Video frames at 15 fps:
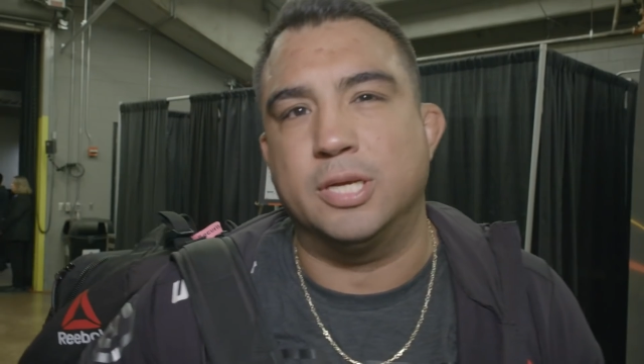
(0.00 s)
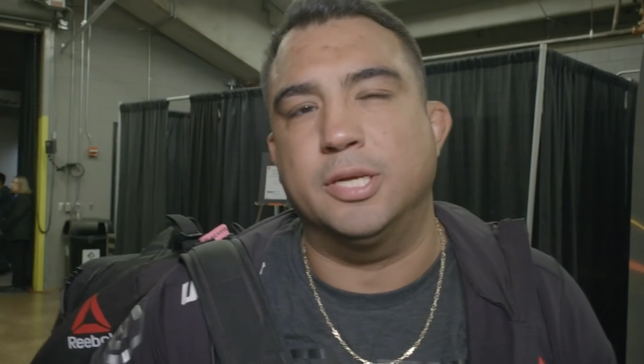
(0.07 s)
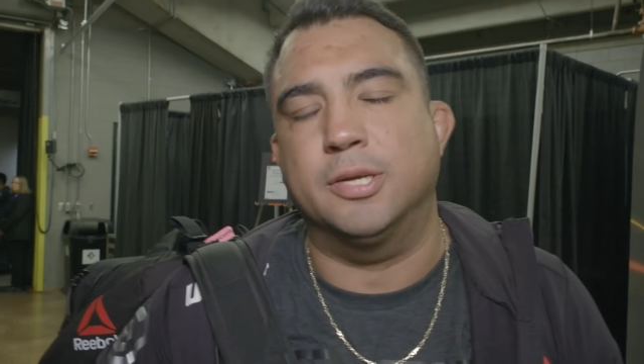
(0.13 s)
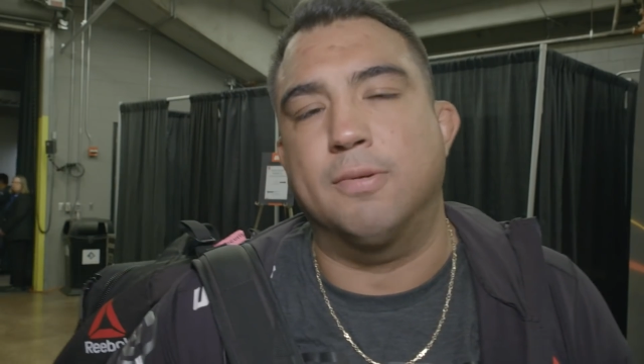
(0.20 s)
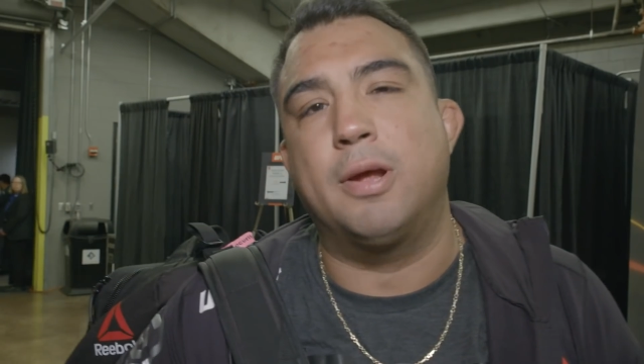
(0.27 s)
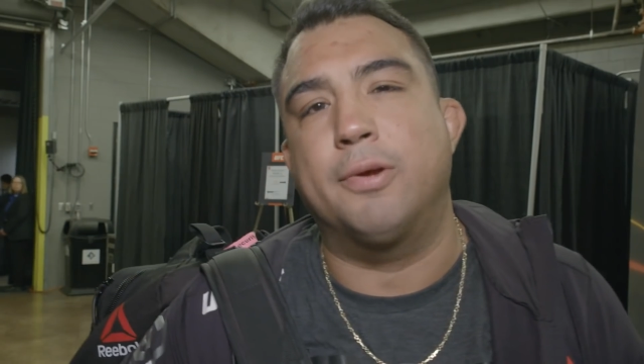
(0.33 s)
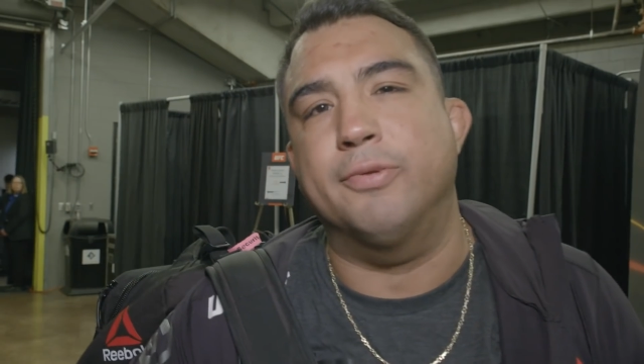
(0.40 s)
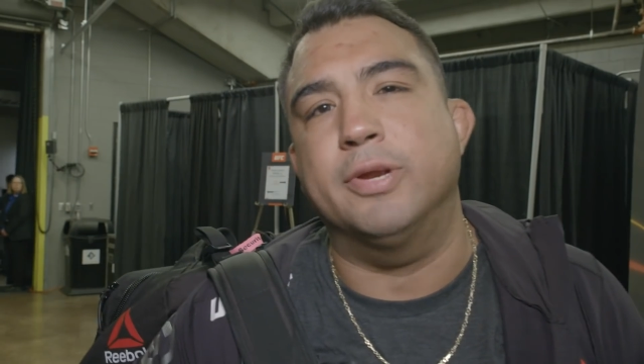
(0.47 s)

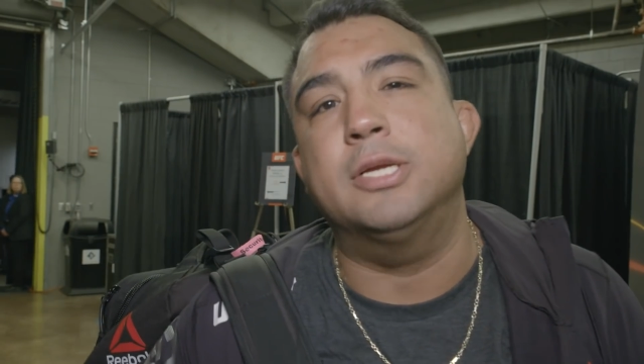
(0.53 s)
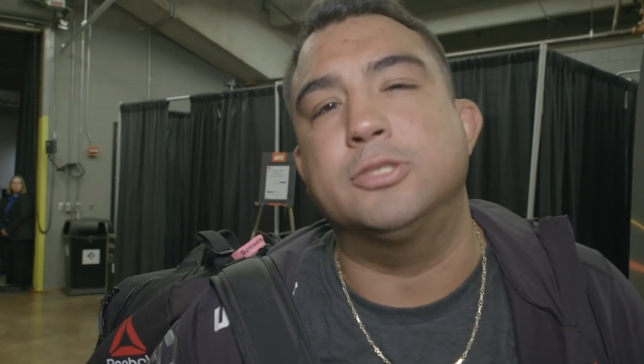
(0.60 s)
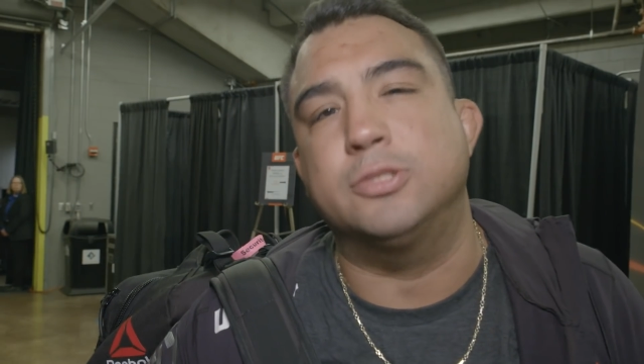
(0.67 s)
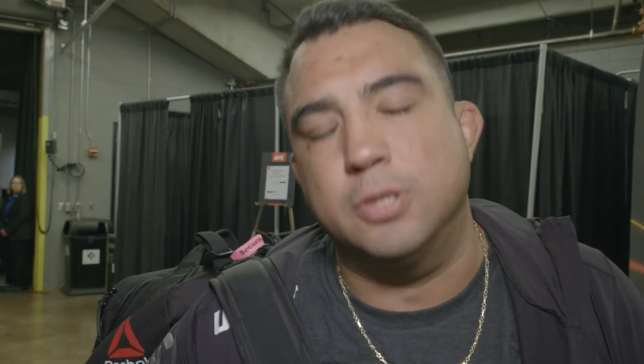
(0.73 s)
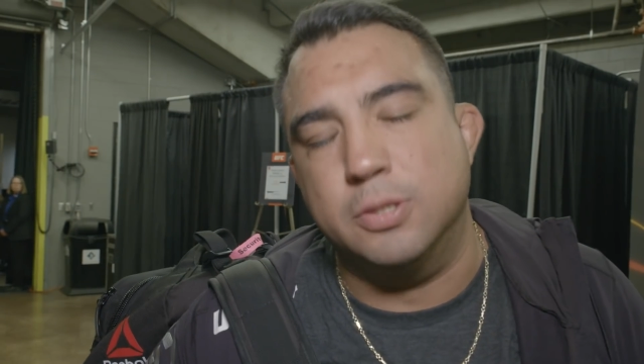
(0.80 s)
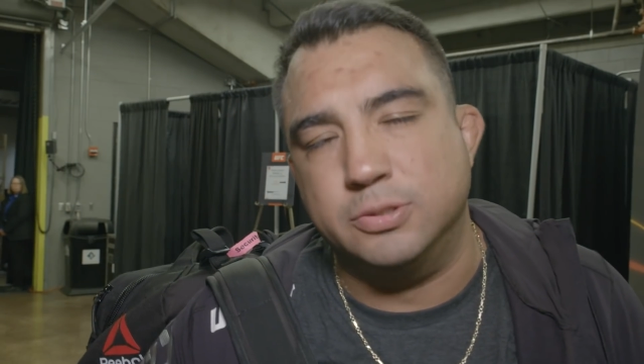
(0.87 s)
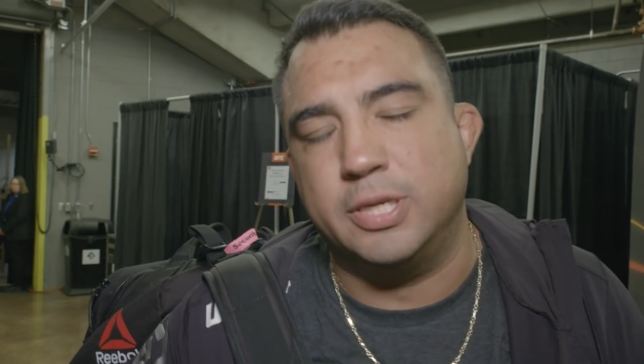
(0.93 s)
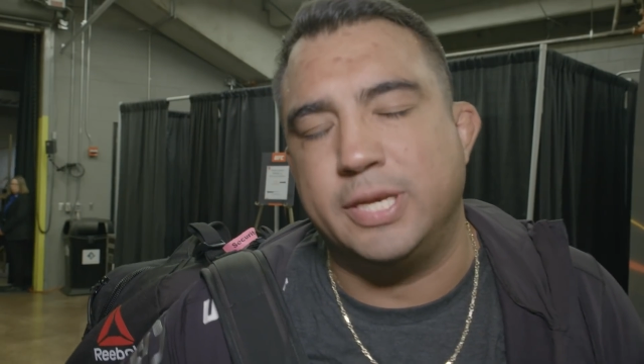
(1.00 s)
Yair
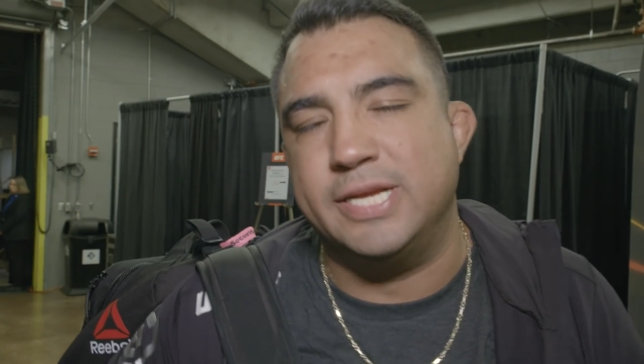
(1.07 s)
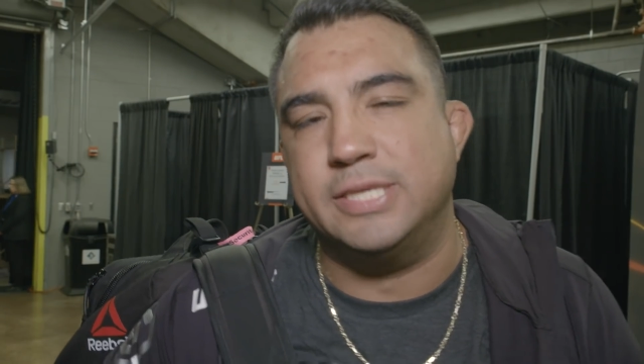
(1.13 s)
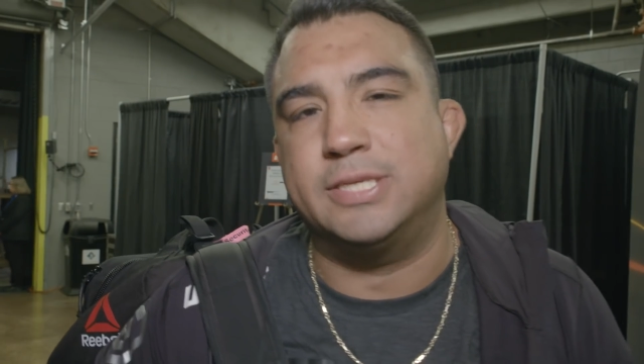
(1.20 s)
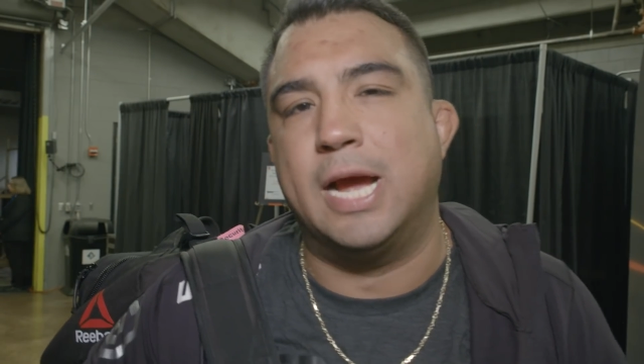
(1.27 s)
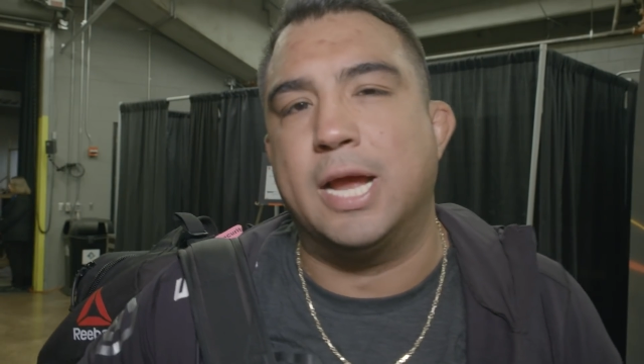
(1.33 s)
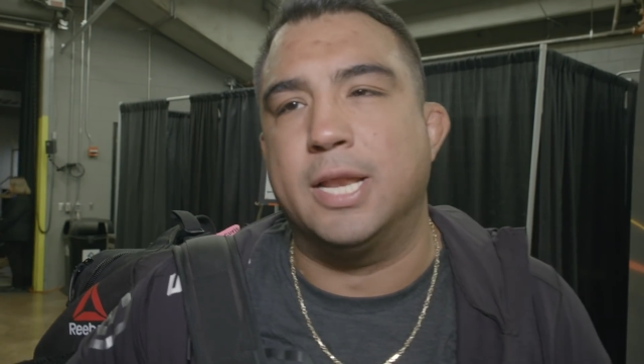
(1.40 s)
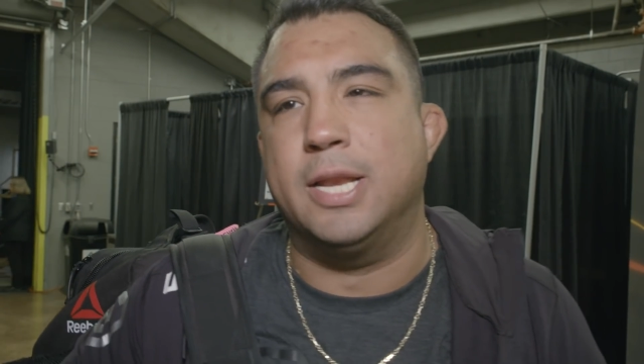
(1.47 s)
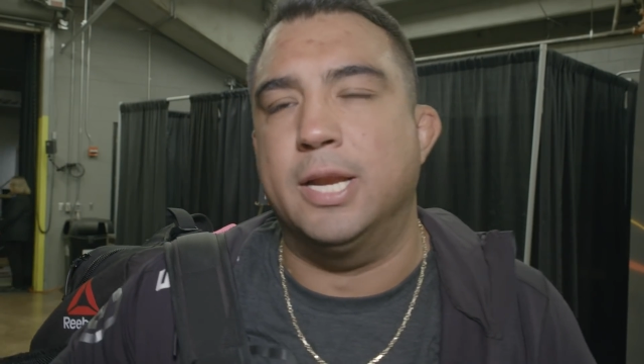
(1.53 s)
Rodriguez knows that he's
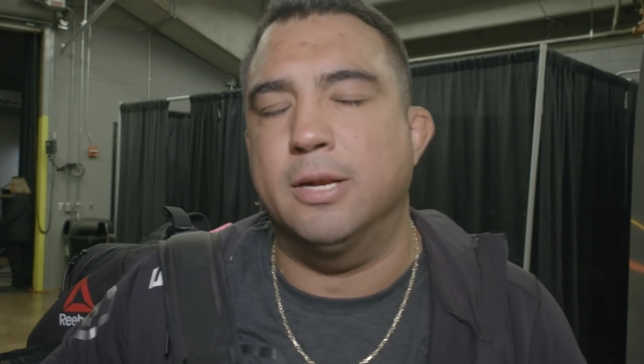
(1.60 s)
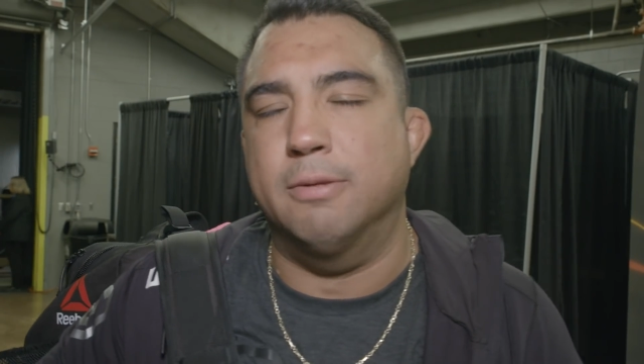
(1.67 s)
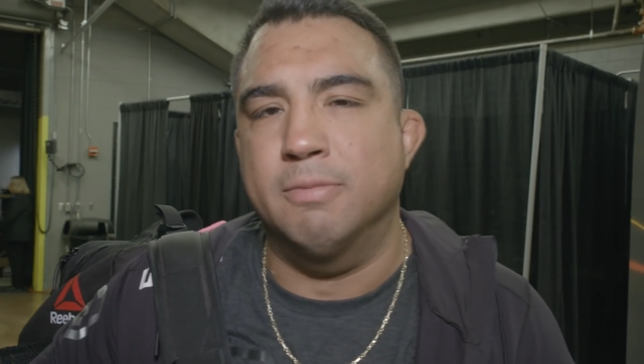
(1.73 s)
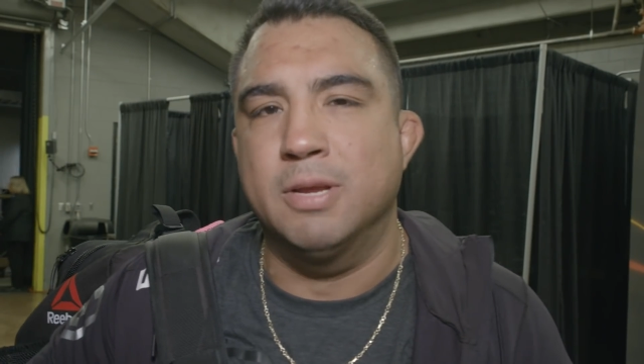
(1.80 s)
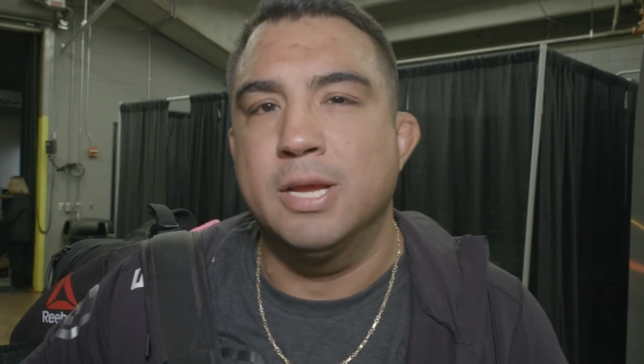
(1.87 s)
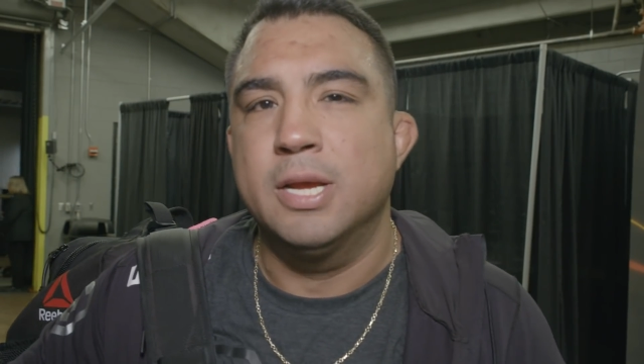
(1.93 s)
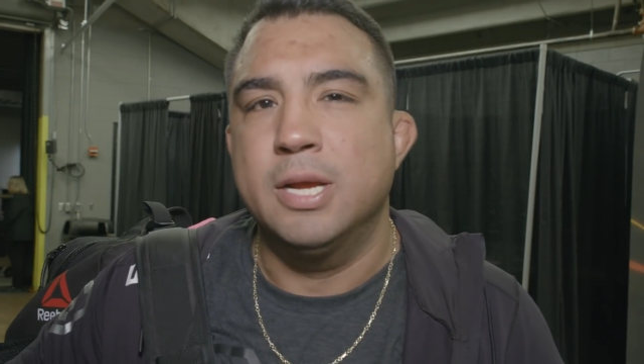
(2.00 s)
got it in him.